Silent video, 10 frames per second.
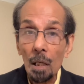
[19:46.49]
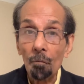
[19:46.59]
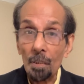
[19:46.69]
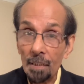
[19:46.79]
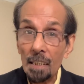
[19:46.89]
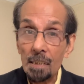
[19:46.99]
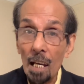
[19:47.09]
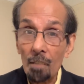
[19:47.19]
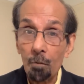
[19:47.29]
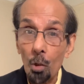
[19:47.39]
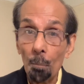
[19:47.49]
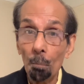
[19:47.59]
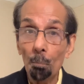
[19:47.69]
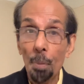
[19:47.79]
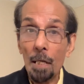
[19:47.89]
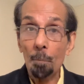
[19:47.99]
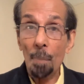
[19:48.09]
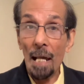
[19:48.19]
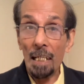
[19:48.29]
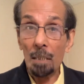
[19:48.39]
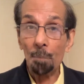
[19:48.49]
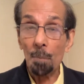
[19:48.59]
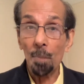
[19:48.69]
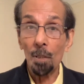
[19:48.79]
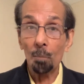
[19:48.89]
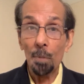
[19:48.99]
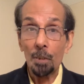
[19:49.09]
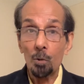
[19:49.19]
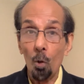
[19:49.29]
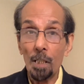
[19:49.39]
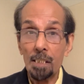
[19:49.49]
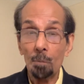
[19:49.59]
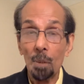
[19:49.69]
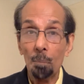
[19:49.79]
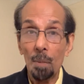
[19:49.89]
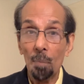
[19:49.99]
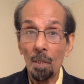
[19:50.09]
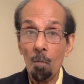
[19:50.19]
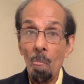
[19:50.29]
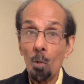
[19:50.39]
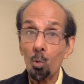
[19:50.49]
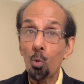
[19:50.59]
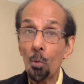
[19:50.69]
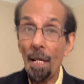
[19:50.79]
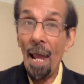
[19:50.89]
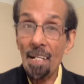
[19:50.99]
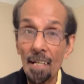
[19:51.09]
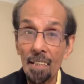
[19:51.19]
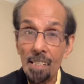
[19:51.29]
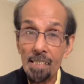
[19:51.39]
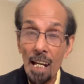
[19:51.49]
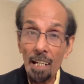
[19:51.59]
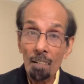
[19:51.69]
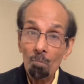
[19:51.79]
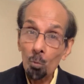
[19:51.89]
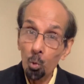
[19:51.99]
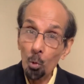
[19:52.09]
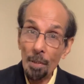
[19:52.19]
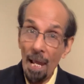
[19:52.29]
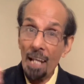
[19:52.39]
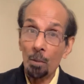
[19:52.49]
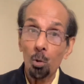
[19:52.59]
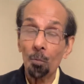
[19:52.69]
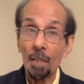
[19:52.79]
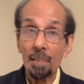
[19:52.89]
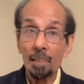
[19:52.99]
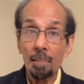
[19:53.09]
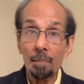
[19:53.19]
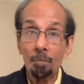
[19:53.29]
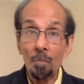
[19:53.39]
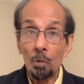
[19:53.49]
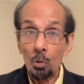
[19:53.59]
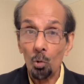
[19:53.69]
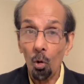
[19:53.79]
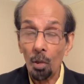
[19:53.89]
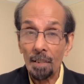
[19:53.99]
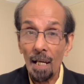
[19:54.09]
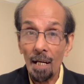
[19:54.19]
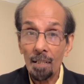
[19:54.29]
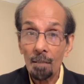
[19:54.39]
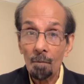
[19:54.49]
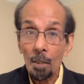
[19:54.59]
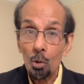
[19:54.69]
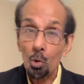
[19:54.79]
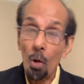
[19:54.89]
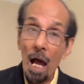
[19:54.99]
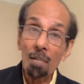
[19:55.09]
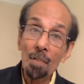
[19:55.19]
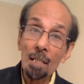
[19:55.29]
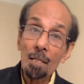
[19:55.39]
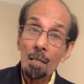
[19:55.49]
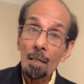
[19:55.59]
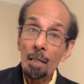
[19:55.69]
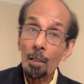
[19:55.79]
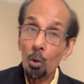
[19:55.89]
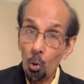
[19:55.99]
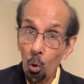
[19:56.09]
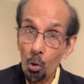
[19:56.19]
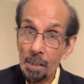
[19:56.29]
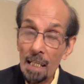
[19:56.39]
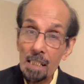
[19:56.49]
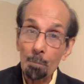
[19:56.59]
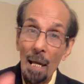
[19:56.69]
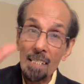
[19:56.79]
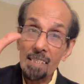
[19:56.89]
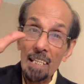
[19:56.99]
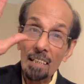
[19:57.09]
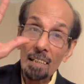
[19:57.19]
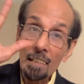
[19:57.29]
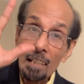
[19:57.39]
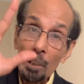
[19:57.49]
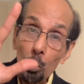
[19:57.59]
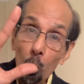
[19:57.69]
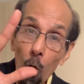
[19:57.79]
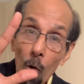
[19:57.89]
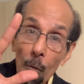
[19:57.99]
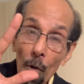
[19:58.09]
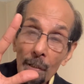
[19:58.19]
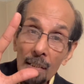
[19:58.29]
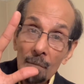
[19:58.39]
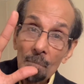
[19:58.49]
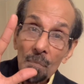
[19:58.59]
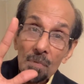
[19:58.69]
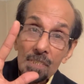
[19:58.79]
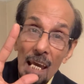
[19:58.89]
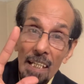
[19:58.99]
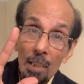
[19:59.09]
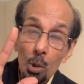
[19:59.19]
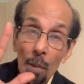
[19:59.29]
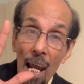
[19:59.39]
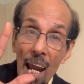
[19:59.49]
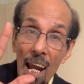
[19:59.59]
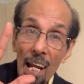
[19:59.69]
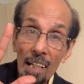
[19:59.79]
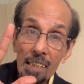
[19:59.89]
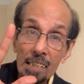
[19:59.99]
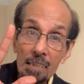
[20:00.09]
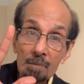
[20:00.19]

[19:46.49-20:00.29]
Our things are for big backing people, big knowledgeable people who can understand, who can go further. So all that. So I will close this by saying, go for checking your hands,